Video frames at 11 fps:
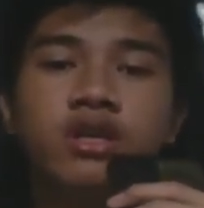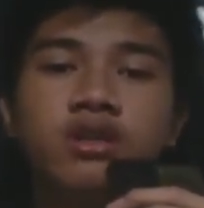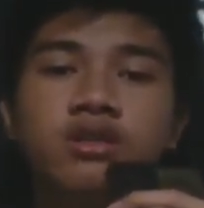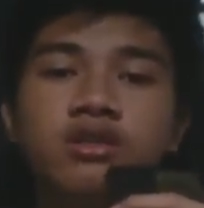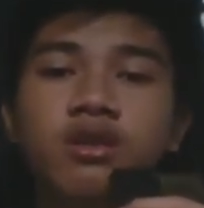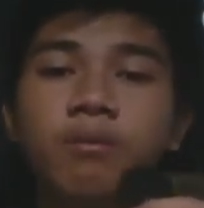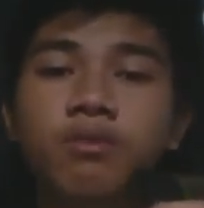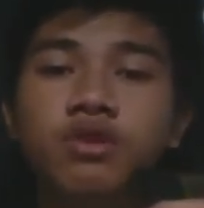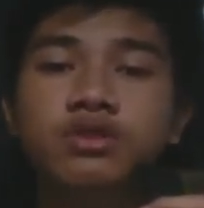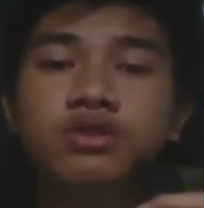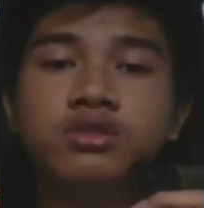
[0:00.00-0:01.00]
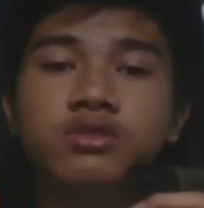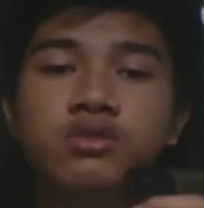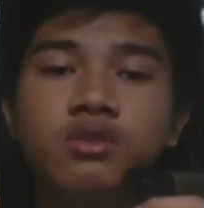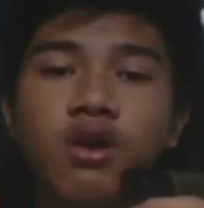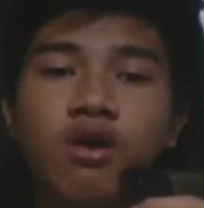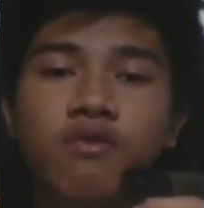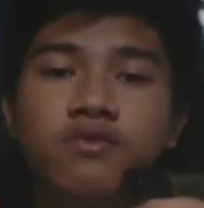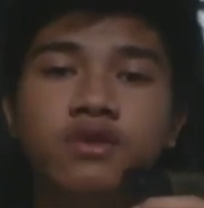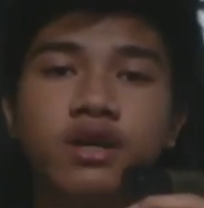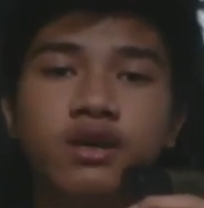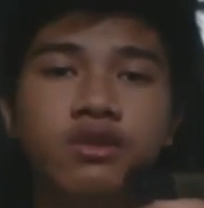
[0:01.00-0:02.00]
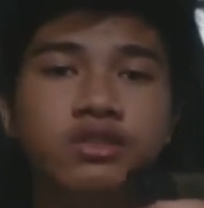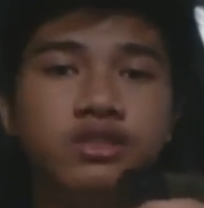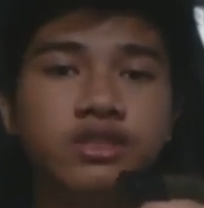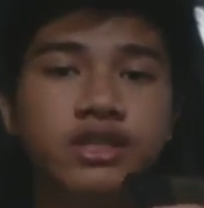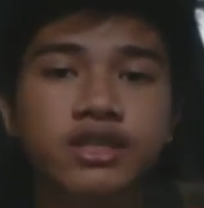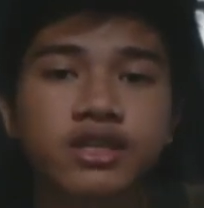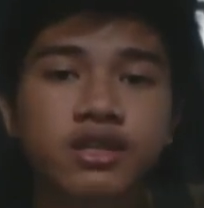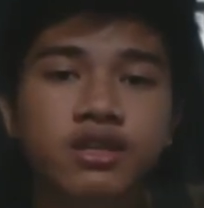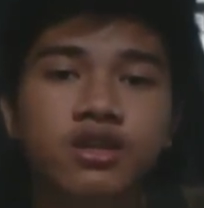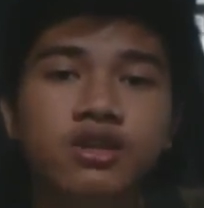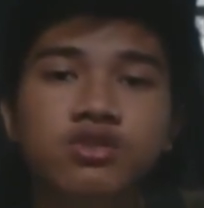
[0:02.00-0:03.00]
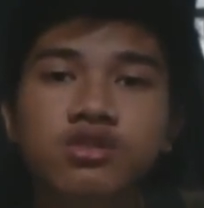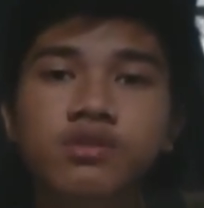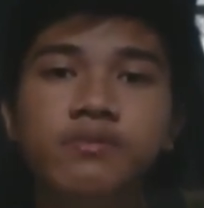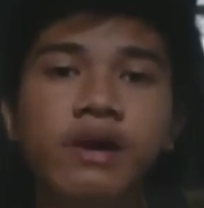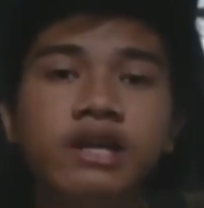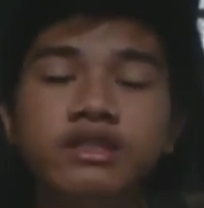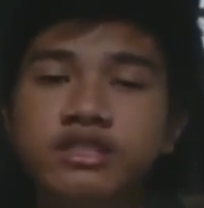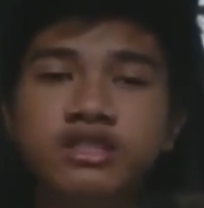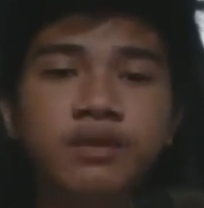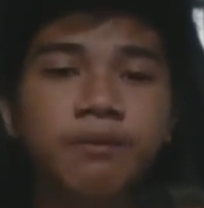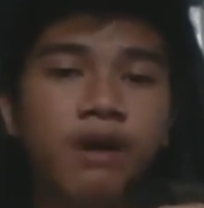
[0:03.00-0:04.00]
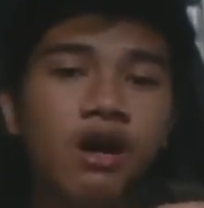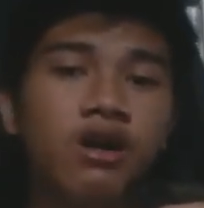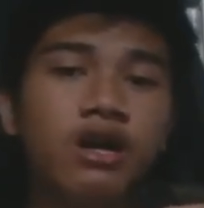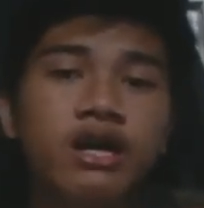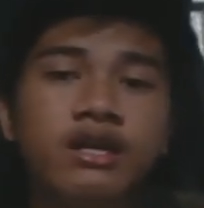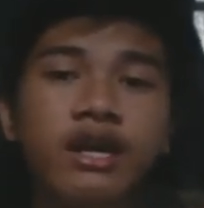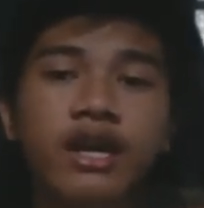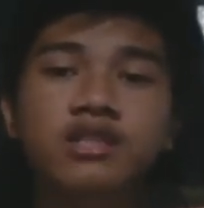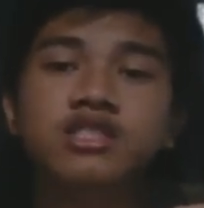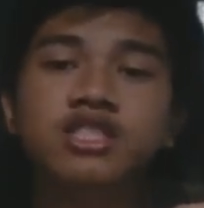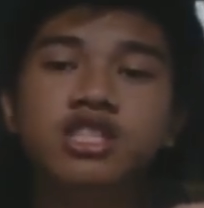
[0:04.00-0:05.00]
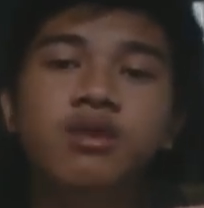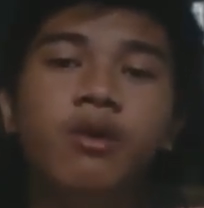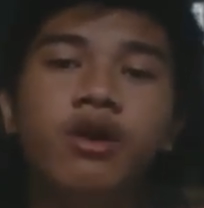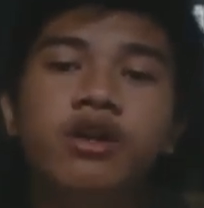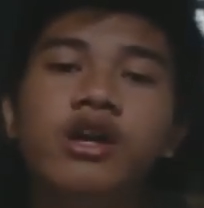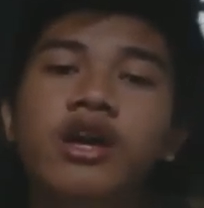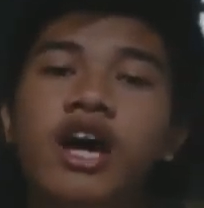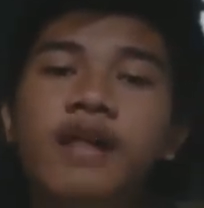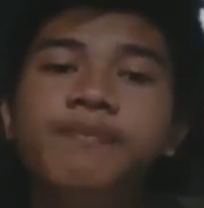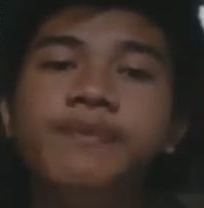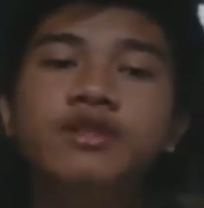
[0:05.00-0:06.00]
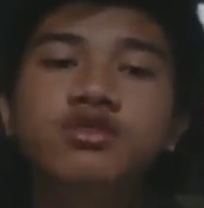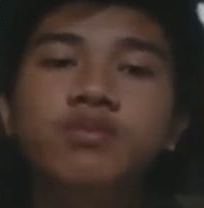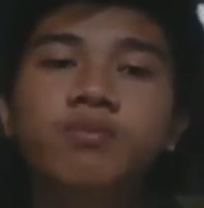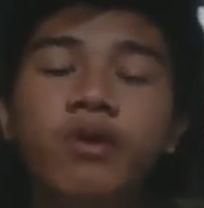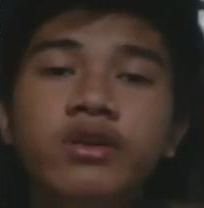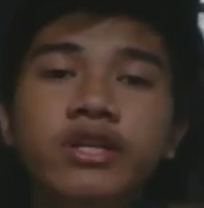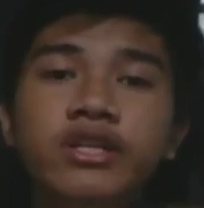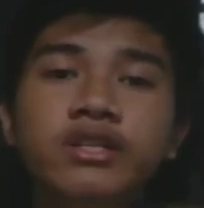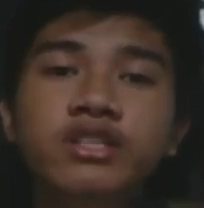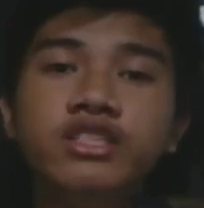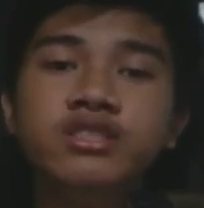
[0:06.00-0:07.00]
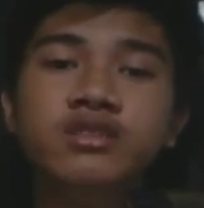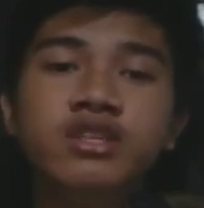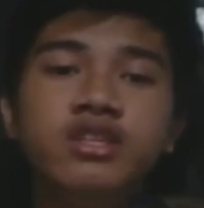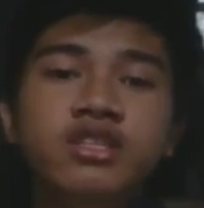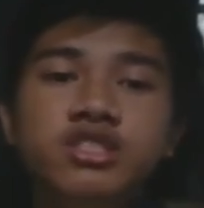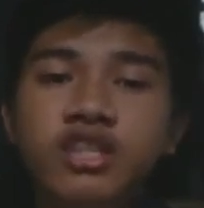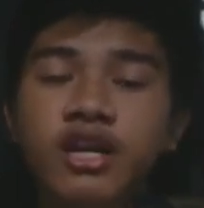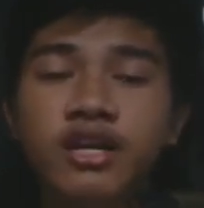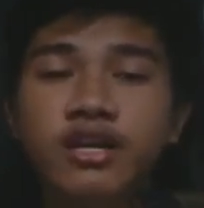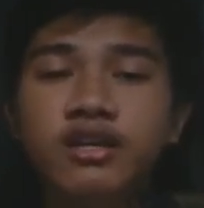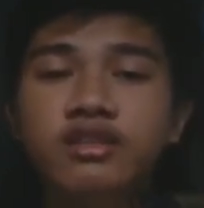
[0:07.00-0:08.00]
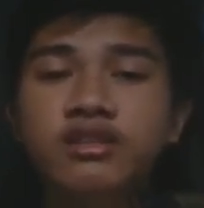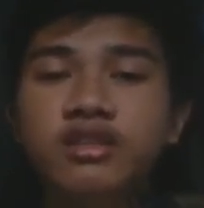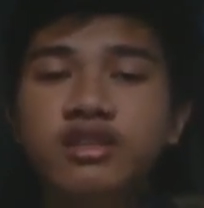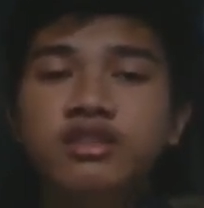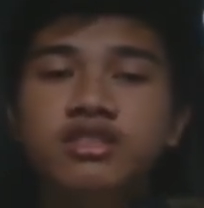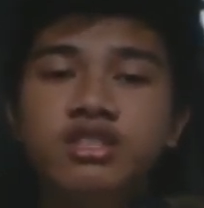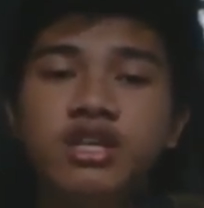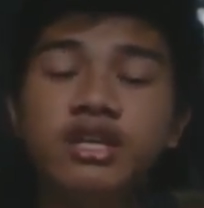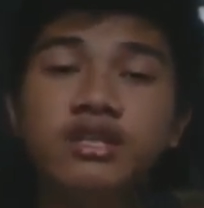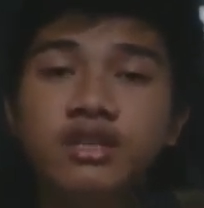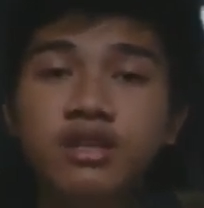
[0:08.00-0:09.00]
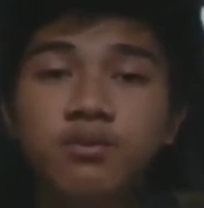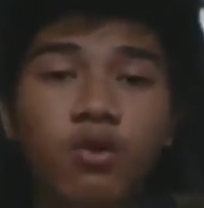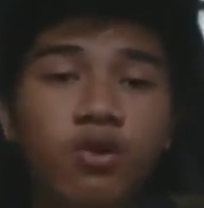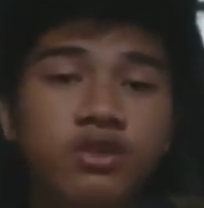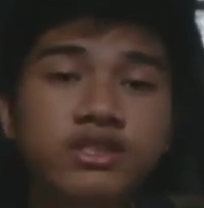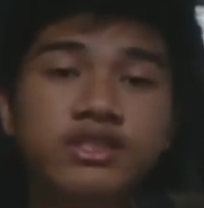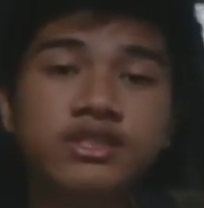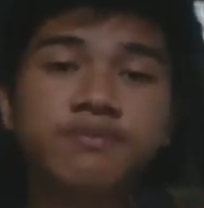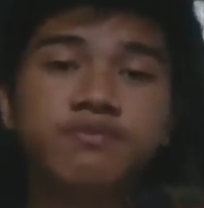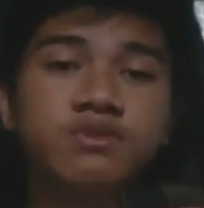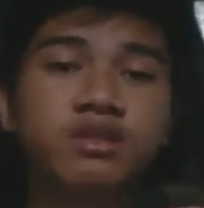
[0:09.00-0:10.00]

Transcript: in the most of the Gresik, Tuban, Semarang, and Cirebon, helping to building trade networks.